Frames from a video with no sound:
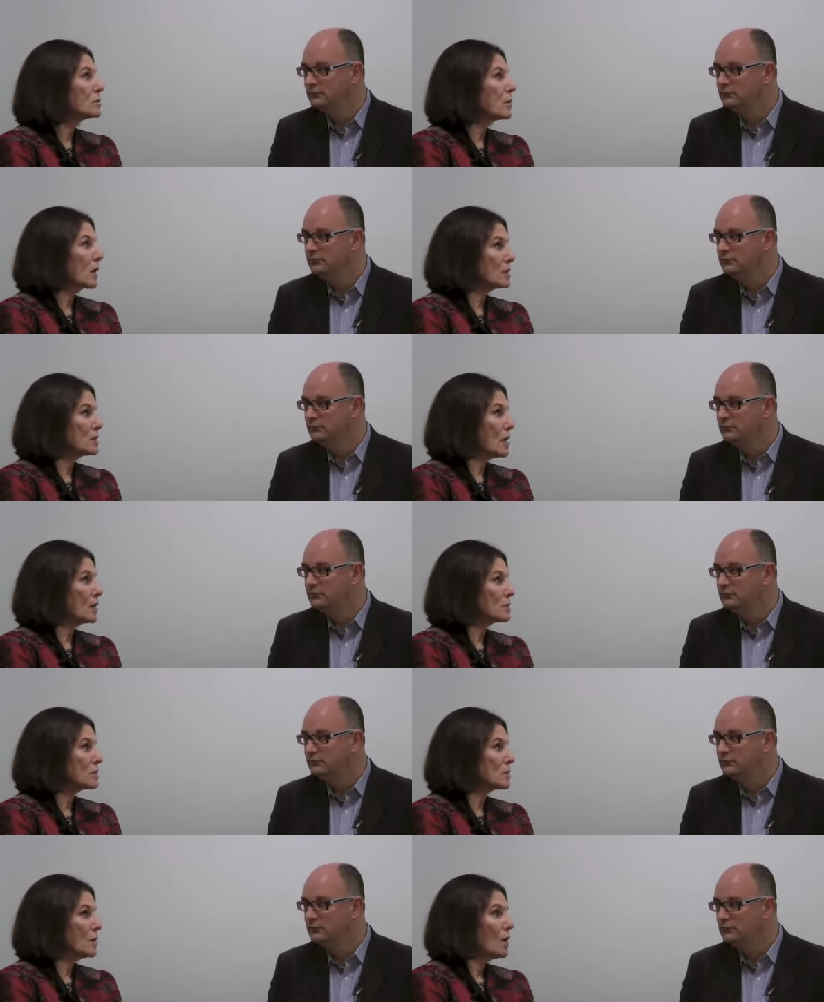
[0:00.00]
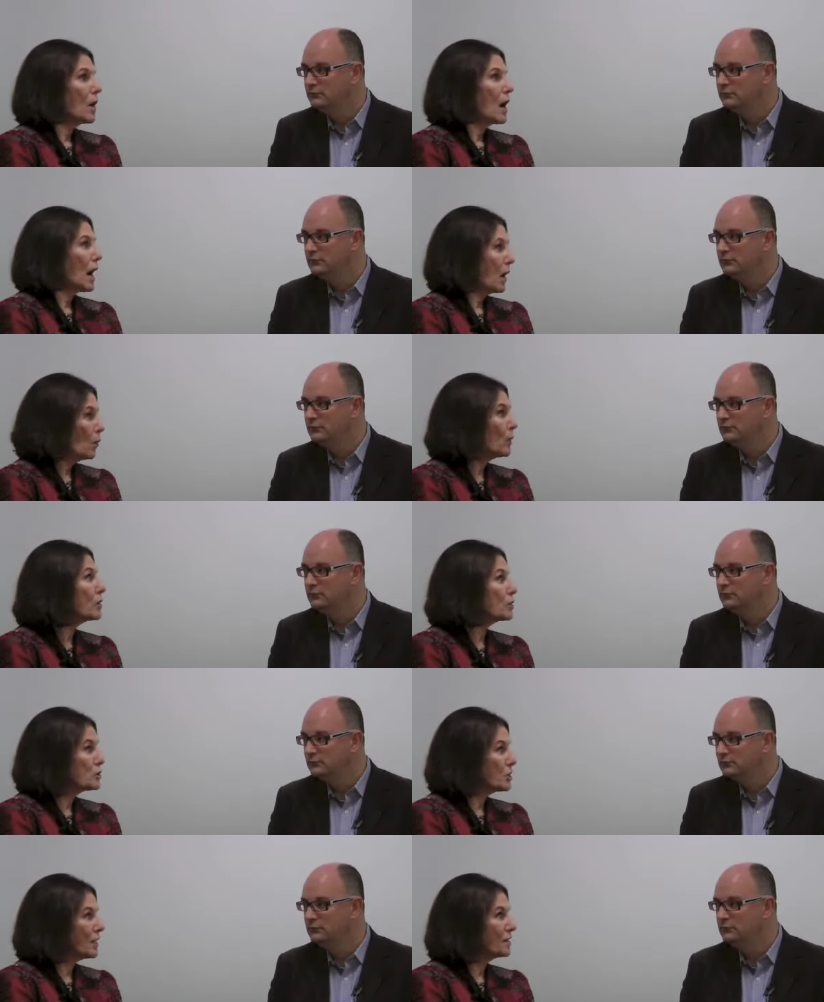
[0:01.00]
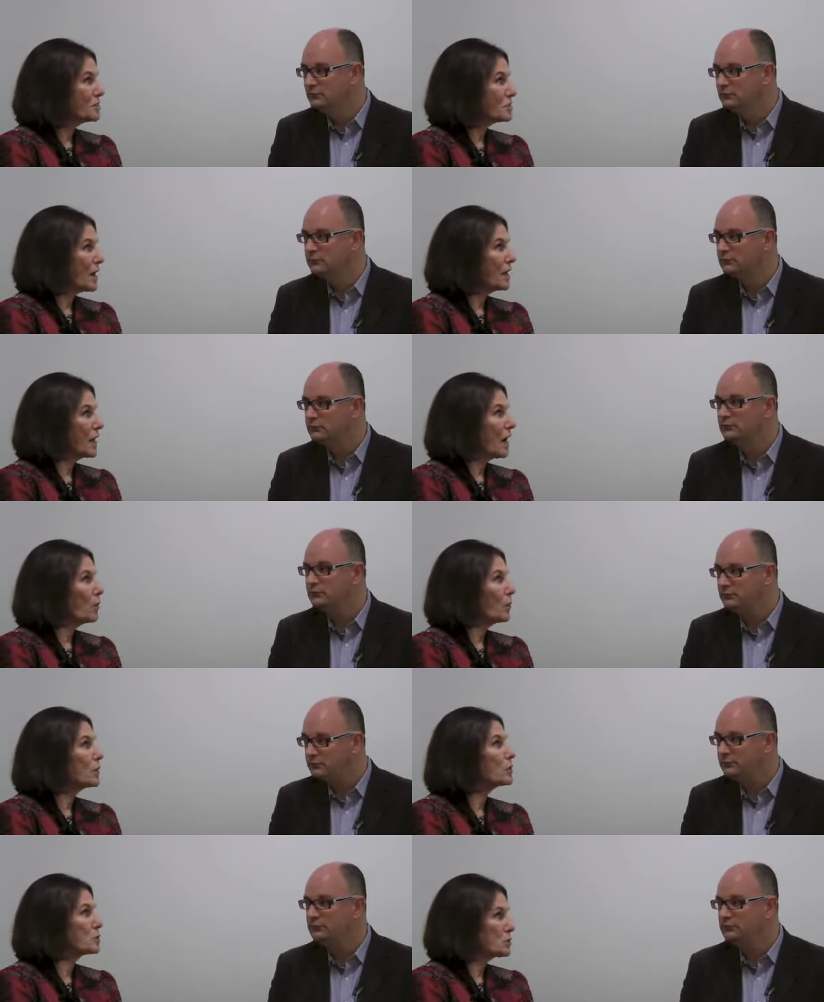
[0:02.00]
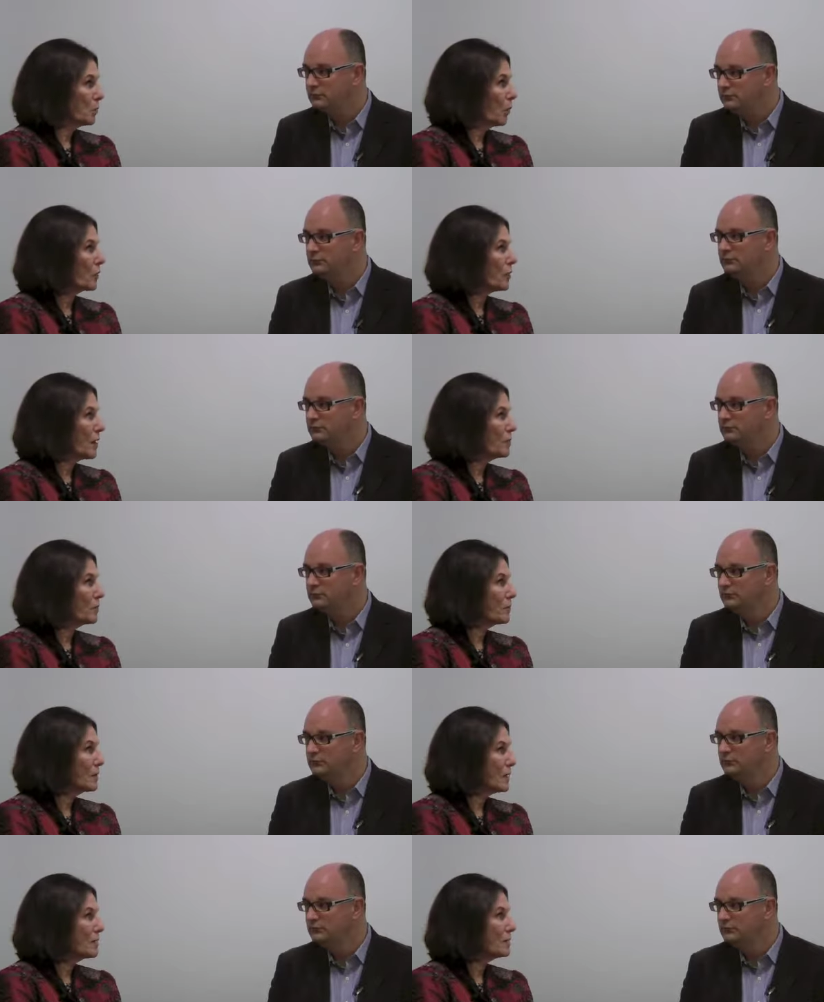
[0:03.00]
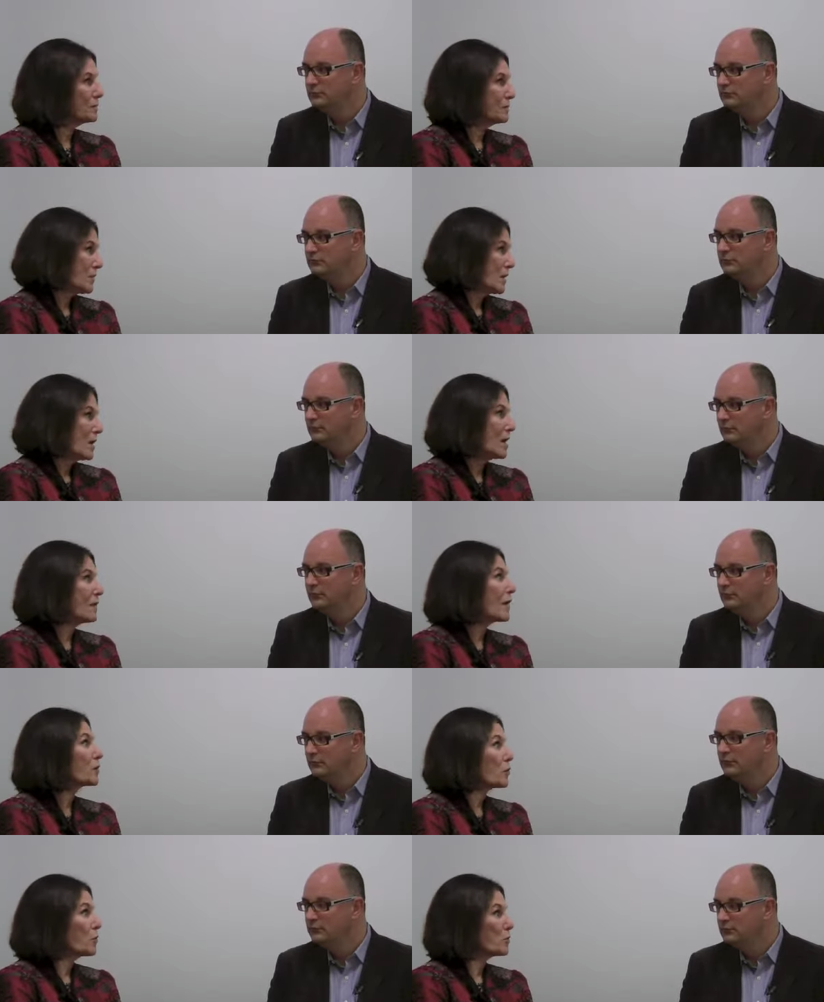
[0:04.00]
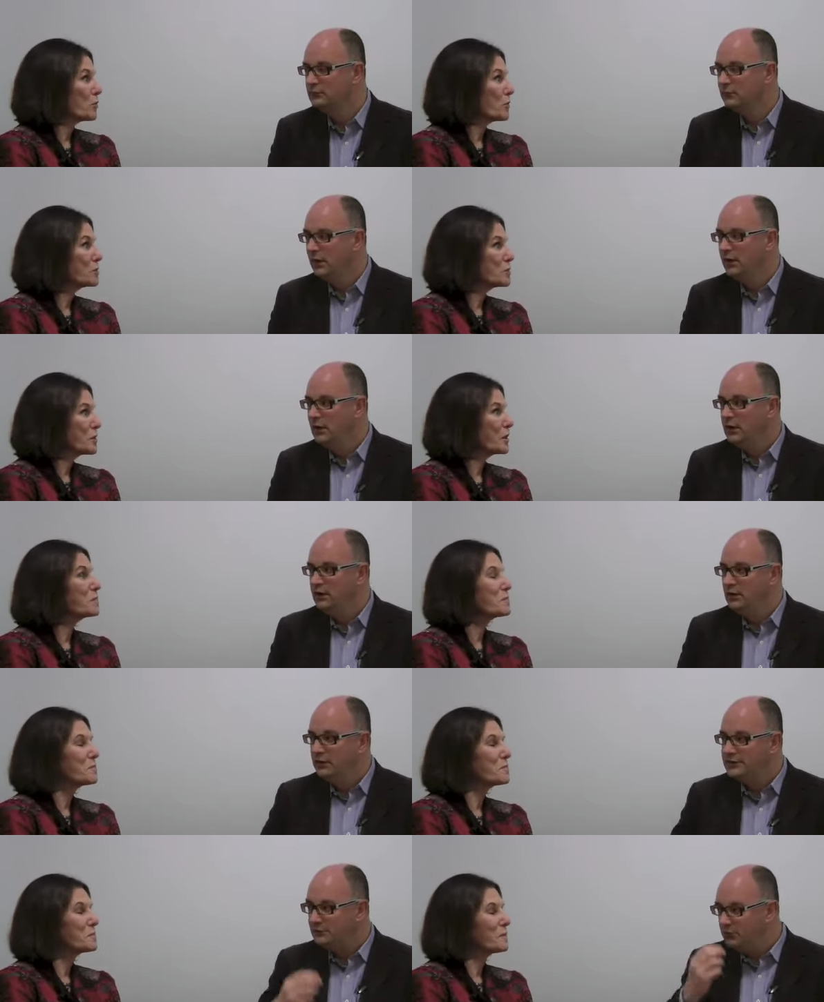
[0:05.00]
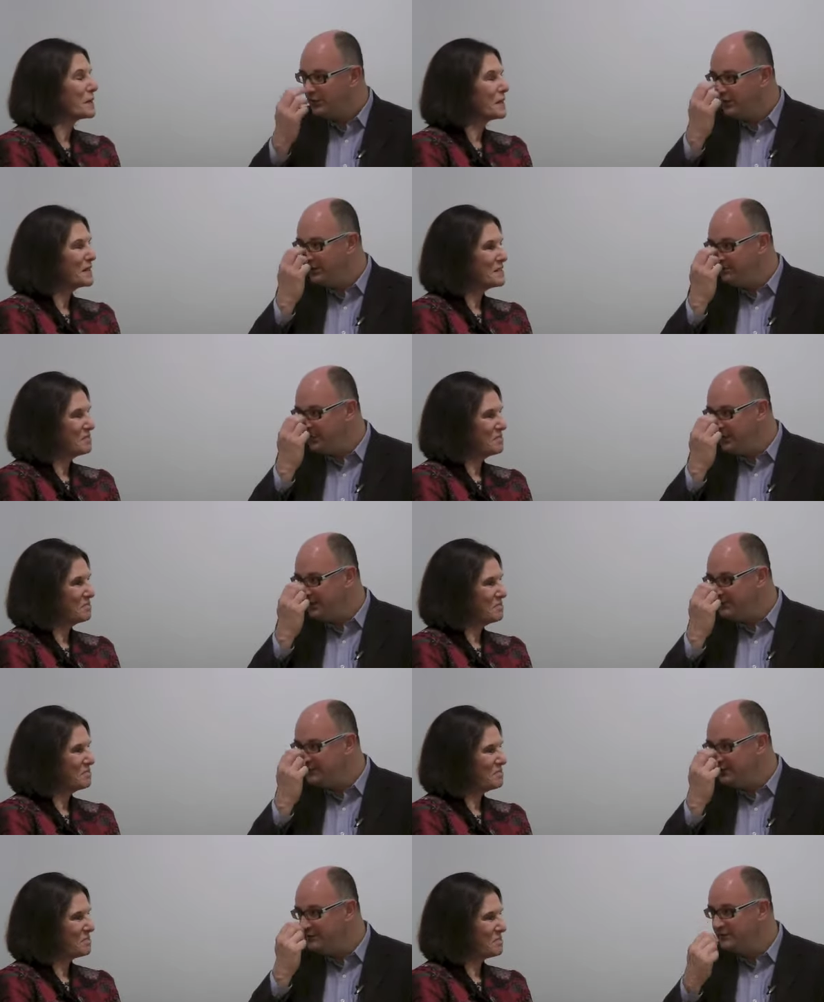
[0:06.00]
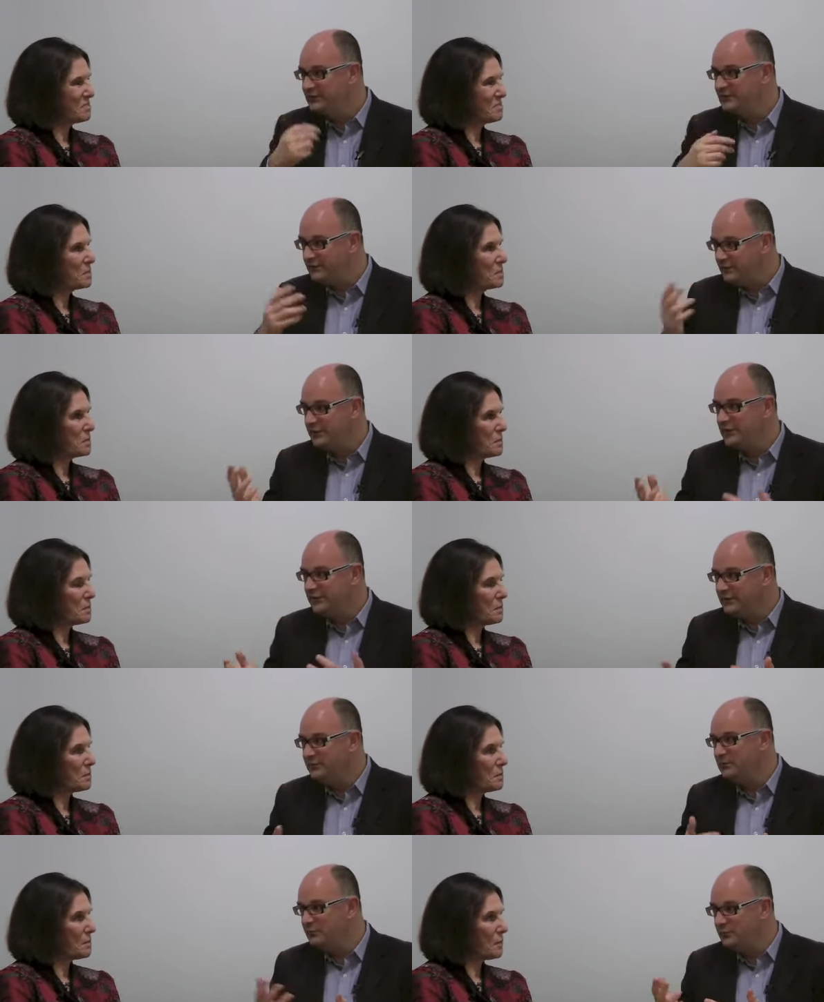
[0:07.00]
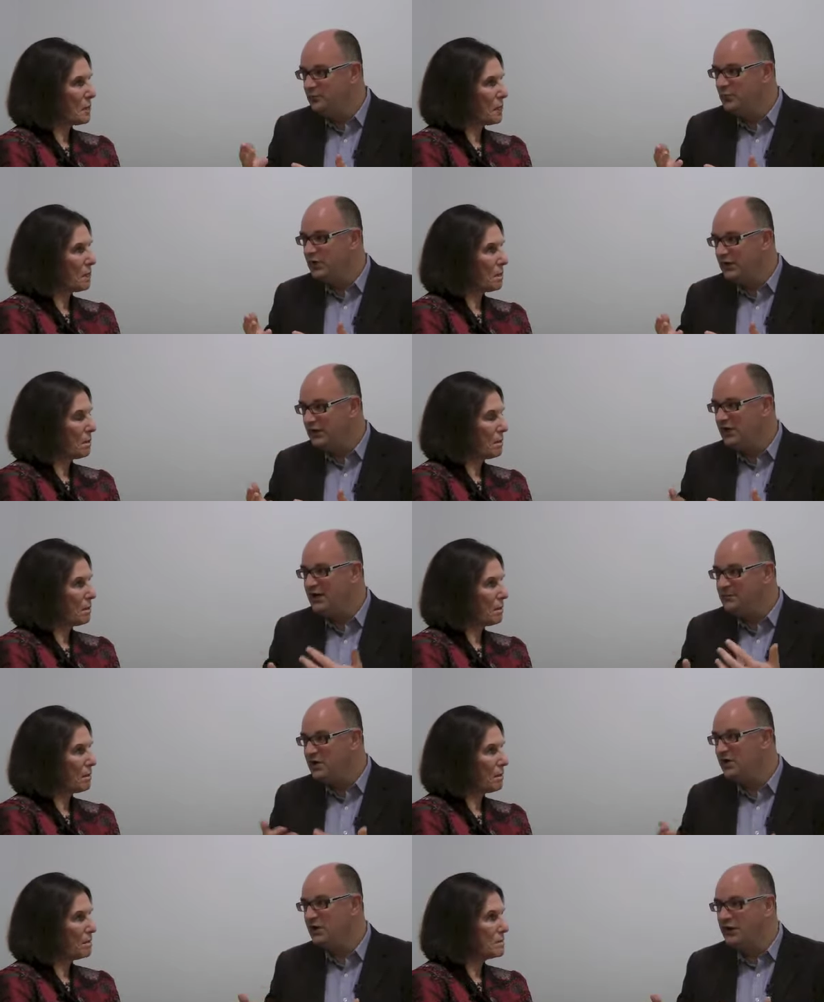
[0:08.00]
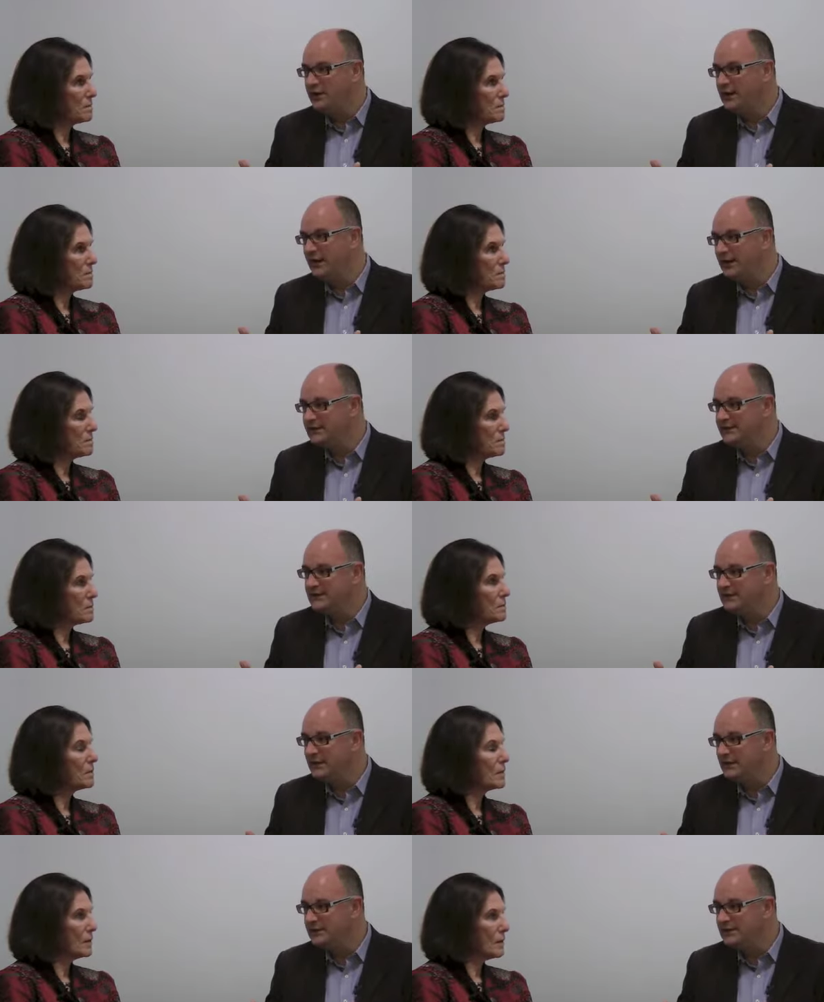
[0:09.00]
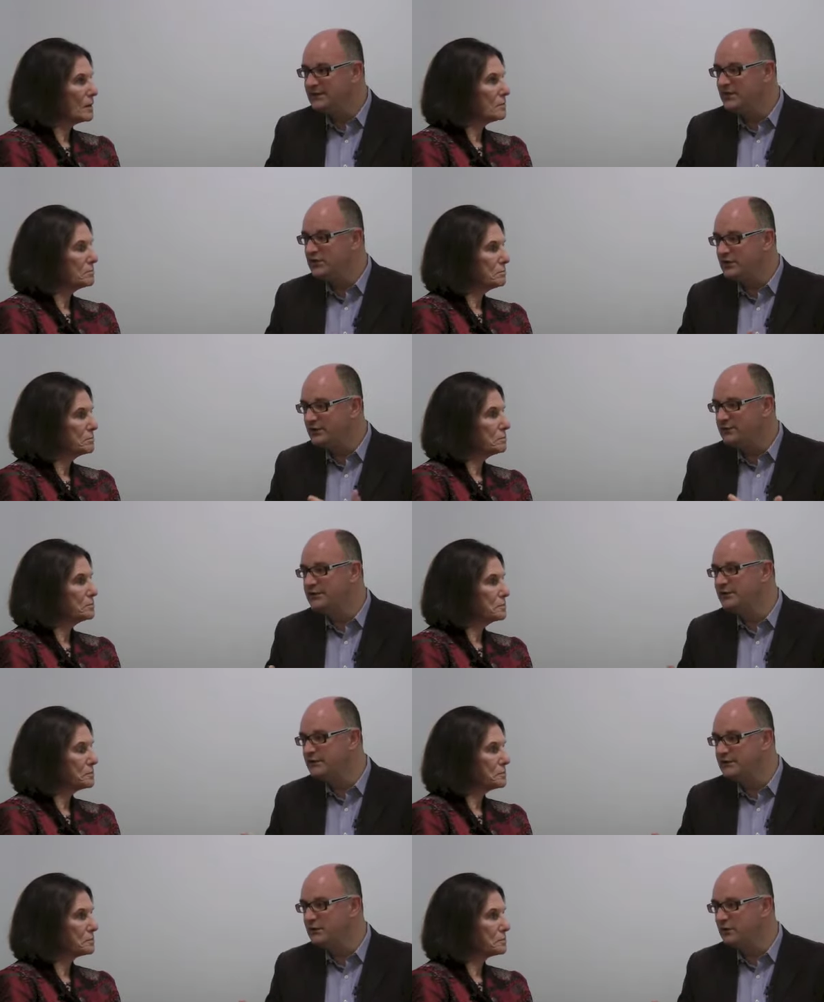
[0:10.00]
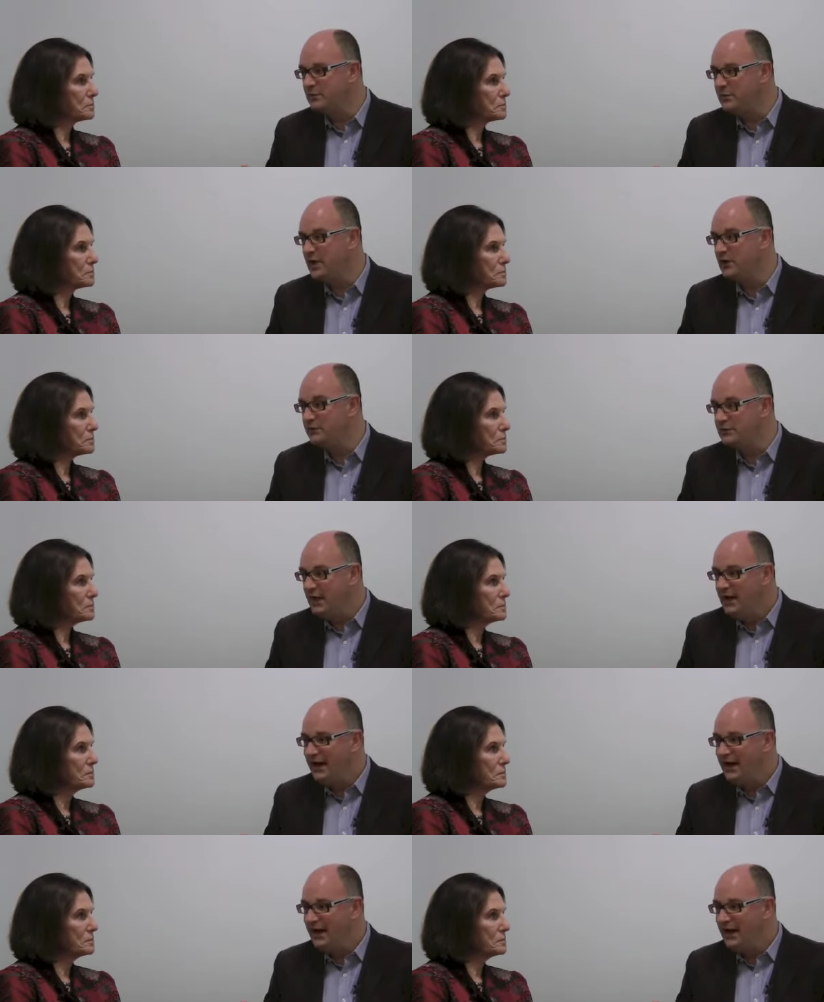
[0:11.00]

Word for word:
Speaker 1: to assess how we could change and how we could support them in in their growth. So,
Speaker 2: so what are the big issues that were lying behind that uh, decision? There was talk about